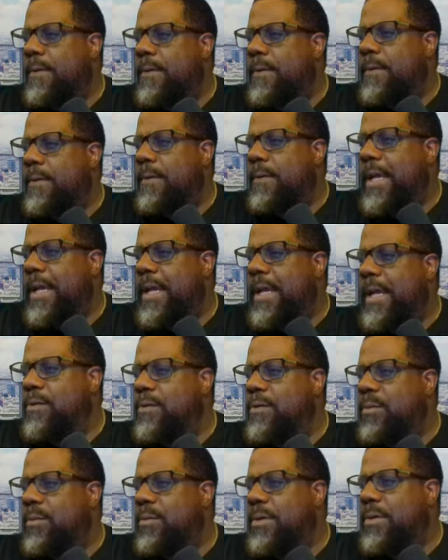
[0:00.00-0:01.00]
the high is
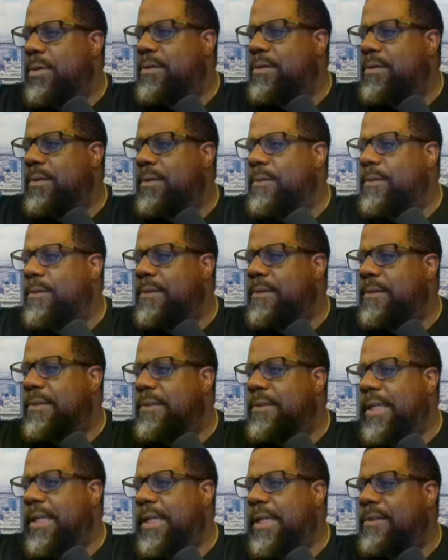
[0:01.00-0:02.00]
zero point zero
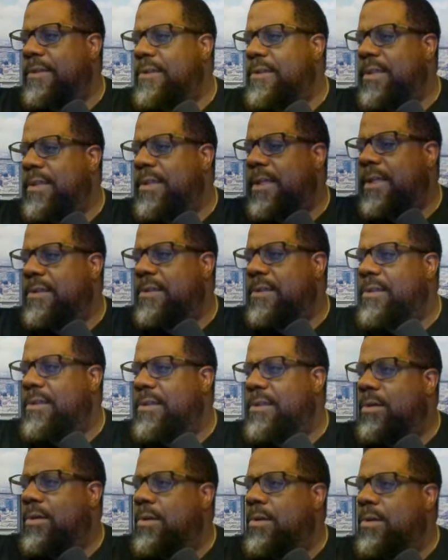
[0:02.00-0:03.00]
six six